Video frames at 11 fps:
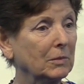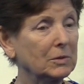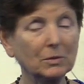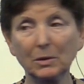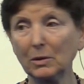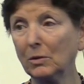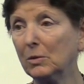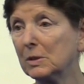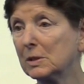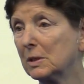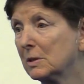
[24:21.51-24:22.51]
That's where it
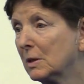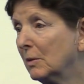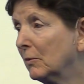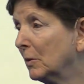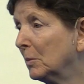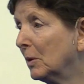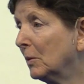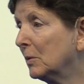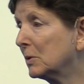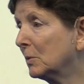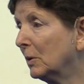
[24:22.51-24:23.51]
always has come from and
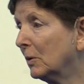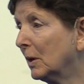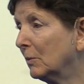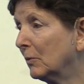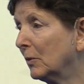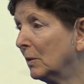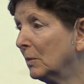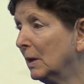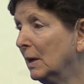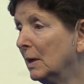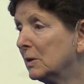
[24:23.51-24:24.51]
always will come
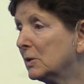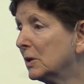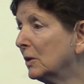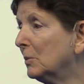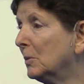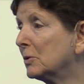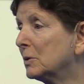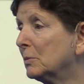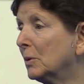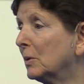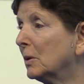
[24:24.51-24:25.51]
from. The single most
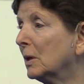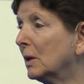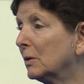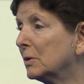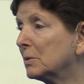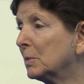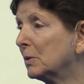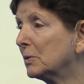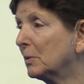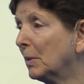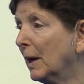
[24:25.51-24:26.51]
important thing on the
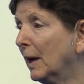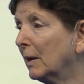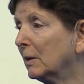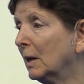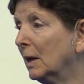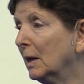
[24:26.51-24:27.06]
spiritual path